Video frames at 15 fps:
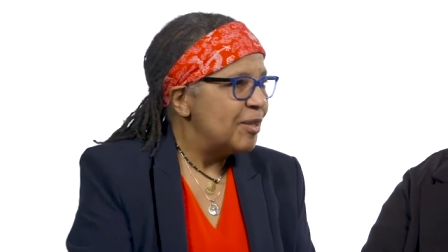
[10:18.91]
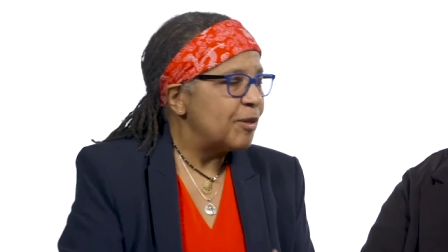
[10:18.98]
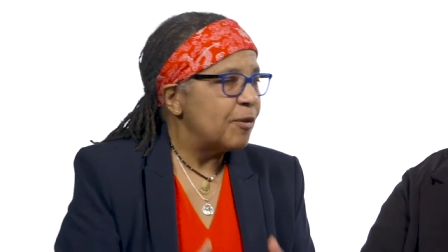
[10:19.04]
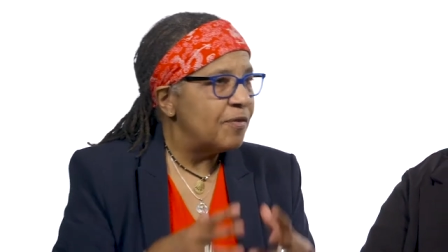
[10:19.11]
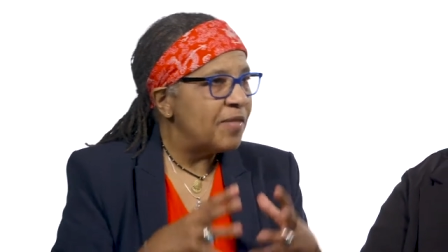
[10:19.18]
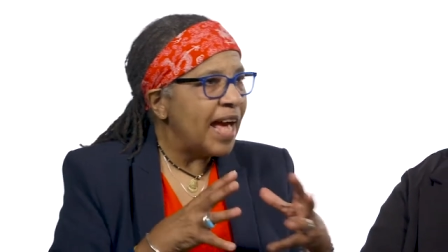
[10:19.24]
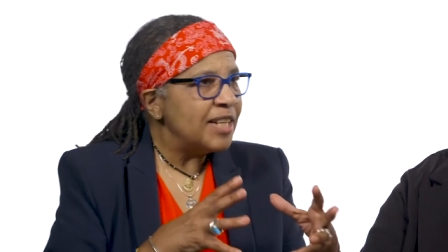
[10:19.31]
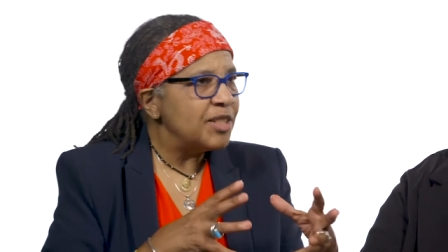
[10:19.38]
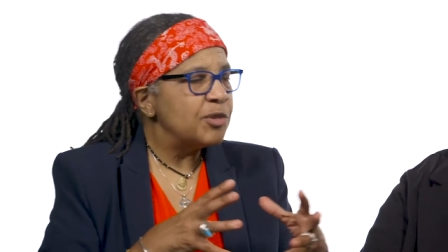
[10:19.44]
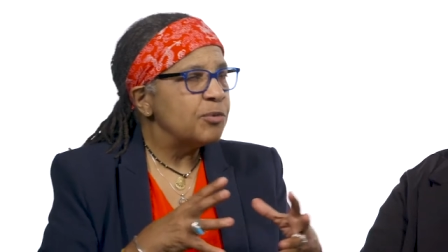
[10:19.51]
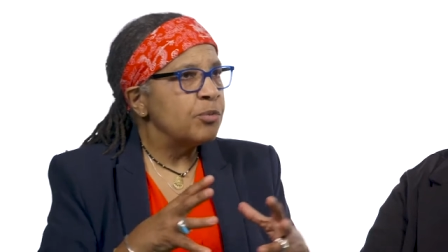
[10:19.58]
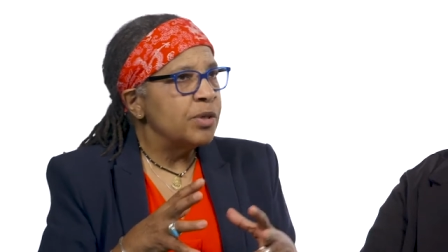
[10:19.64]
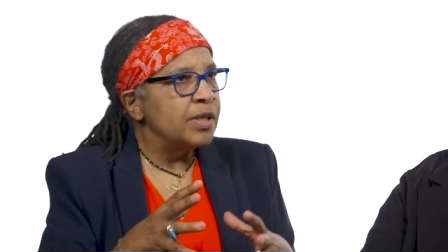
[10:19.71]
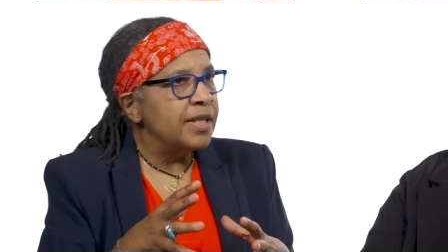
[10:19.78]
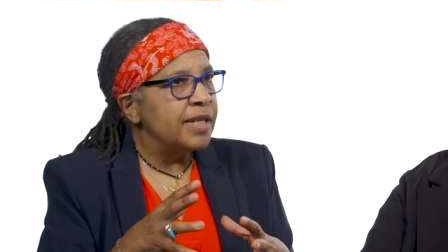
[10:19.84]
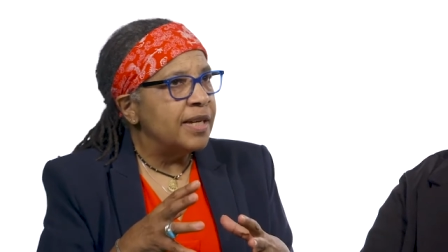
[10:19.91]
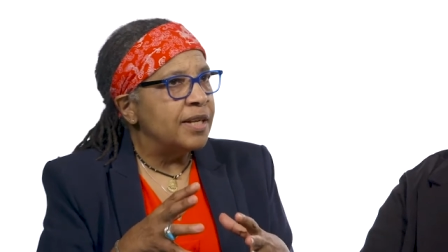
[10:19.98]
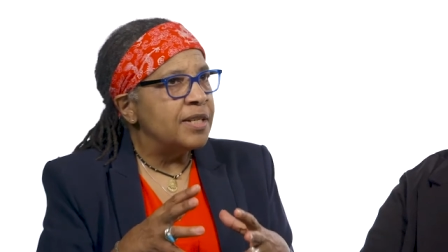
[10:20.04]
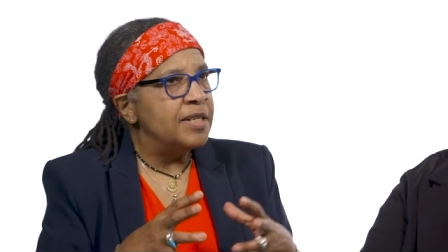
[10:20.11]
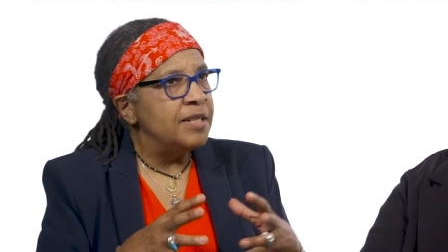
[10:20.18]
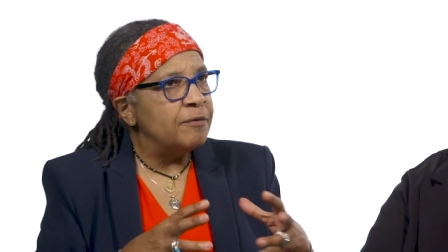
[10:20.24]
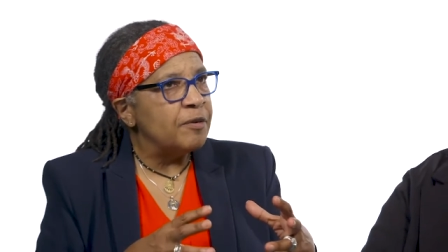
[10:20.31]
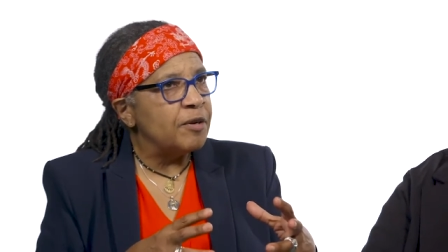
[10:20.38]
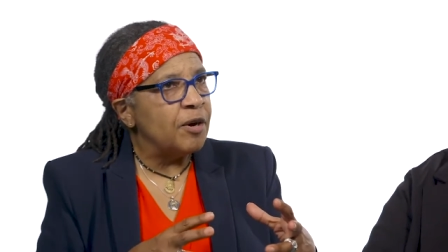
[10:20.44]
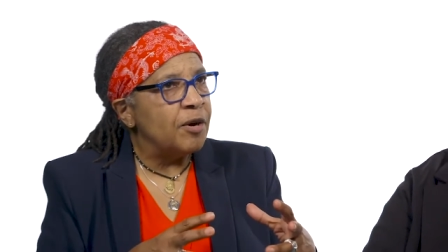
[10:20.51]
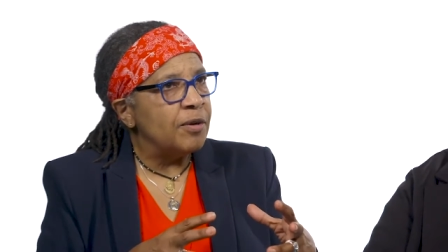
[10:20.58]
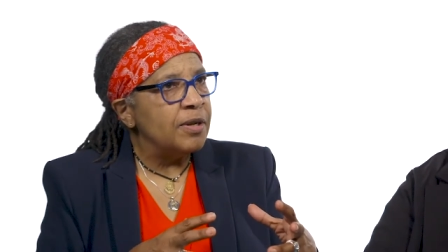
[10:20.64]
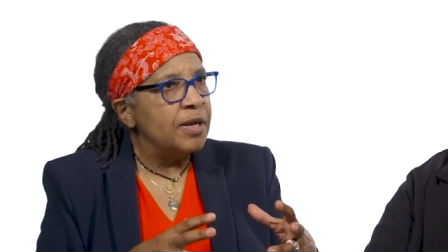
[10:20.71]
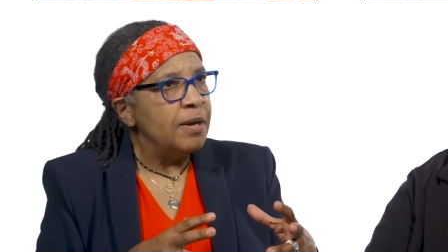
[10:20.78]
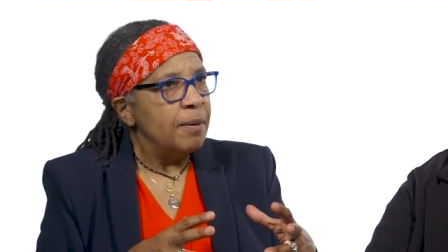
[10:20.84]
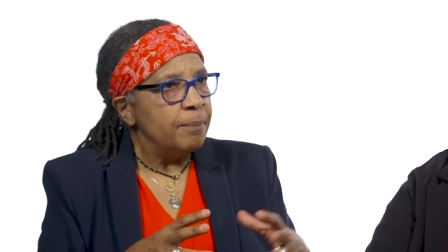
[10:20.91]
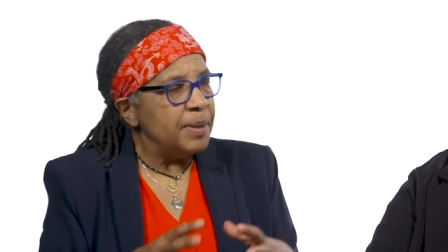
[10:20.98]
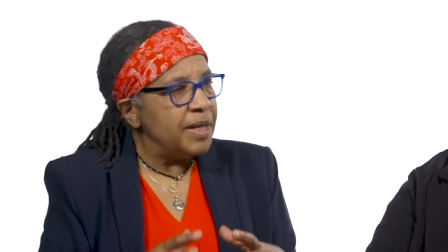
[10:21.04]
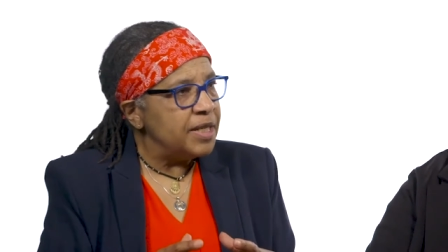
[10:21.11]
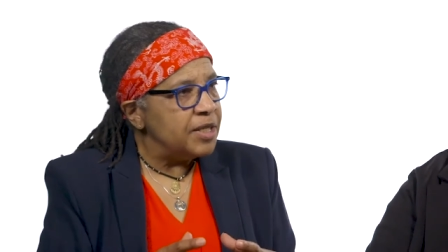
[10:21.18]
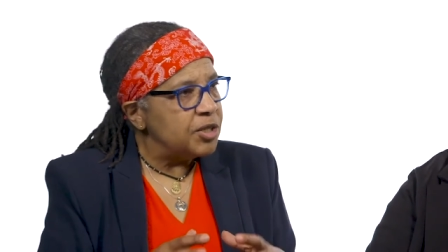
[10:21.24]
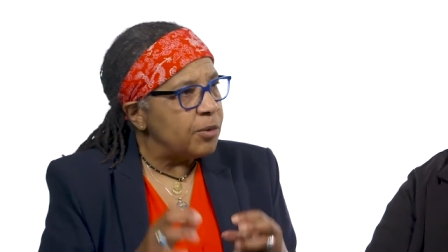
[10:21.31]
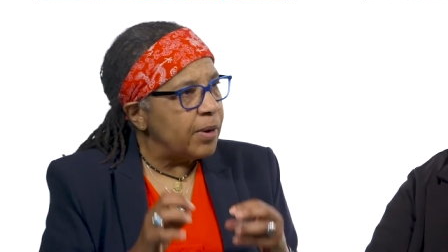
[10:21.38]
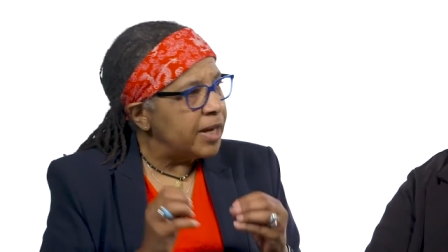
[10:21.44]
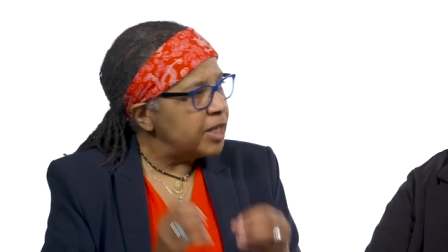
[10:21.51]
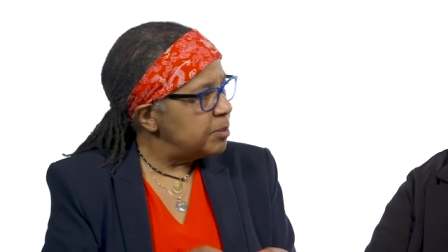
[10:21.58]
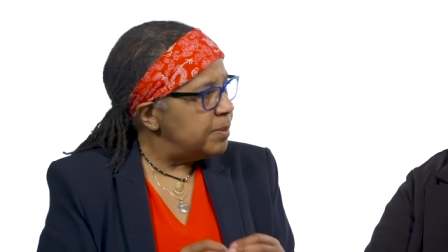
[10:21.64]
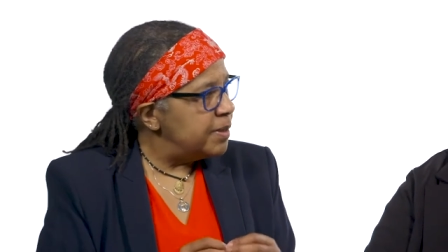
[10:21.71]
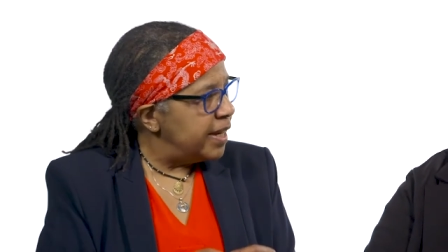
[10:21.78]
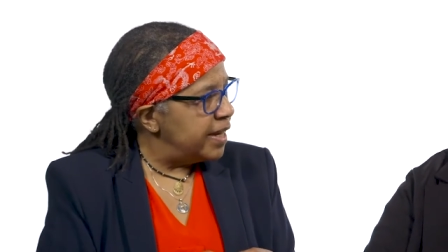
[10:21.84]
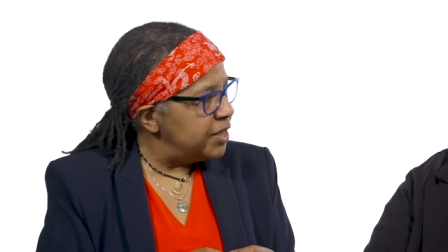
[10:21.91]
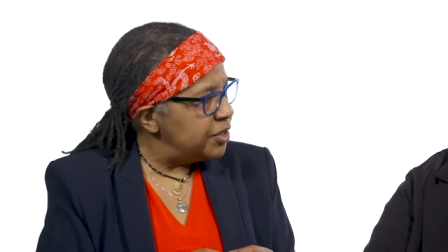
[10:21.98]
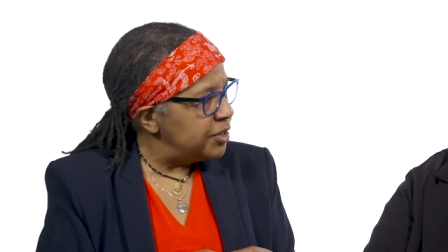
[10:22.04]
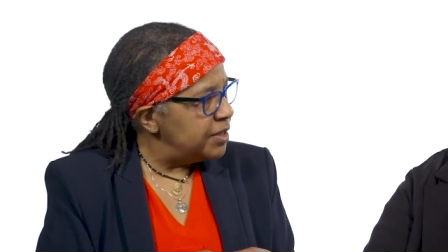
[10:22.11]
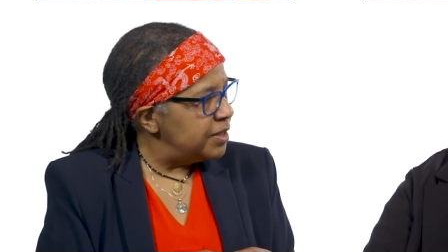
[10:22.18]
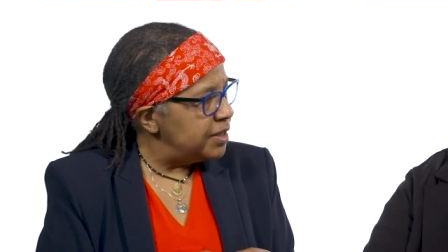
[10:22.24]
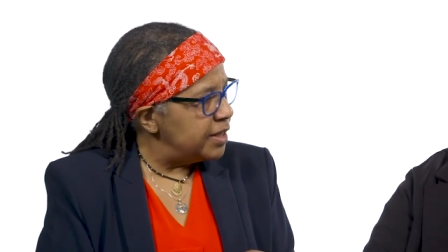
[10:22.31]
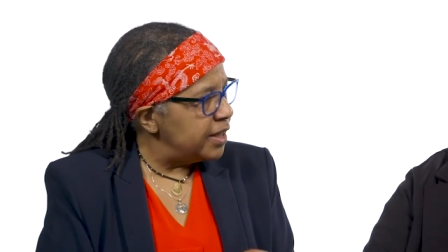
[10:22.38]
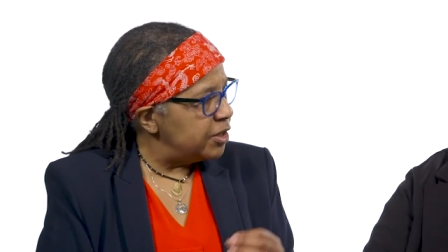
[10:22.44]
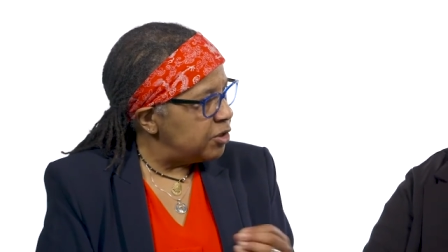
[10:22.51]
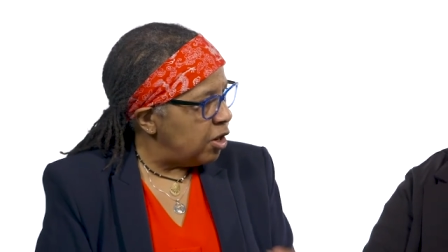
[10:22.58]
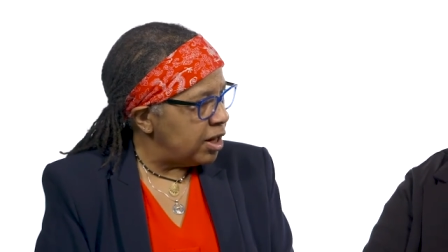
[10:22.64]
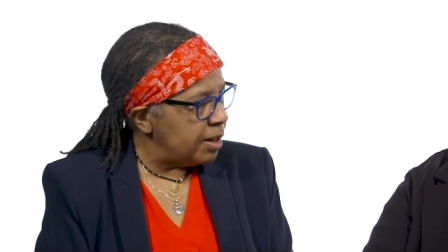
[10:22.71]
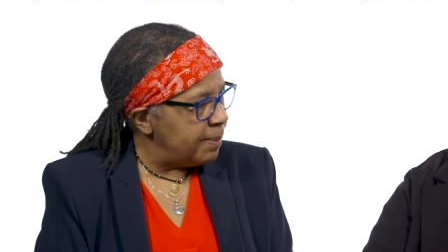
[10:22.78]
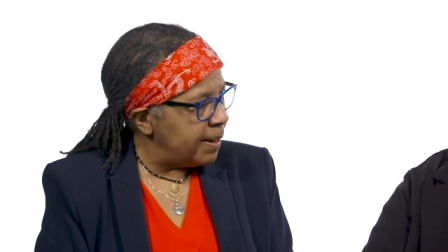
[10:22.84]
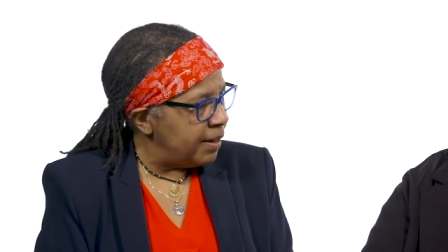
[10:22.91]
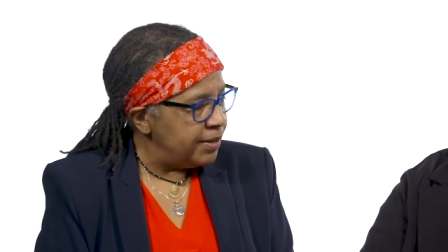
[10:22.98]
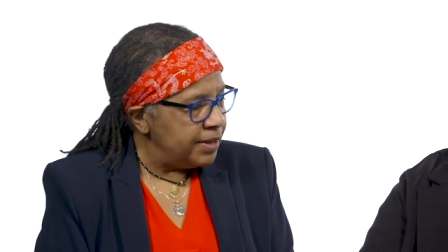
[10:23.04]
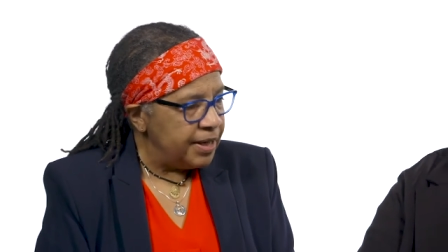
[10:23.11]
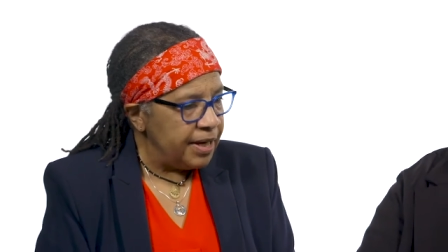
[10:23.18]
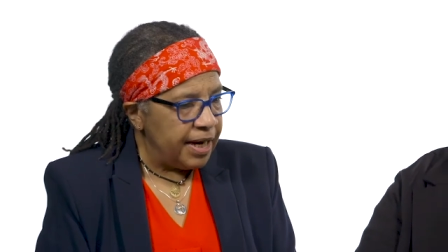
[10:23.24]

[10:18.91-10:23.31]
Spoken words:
So that's really a difficult piece. So explanations that they talk about in